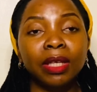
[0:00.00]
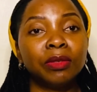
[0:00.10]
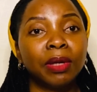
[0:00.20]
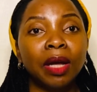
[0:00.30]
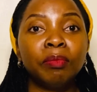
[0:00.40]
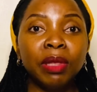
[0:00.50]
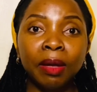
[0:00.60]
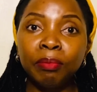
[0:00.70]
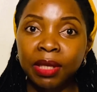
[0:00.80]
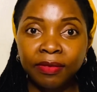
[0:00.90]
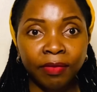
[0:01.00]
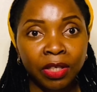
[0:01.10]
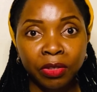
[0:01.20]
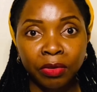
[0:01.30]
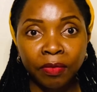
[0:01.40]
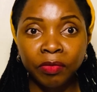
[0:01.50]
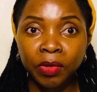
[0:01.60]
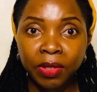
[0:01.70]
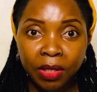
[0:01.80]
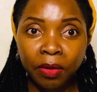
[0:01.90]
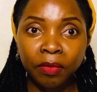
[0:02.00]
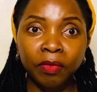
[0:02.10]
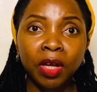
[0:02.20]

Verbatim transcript: you can be the best version of yourself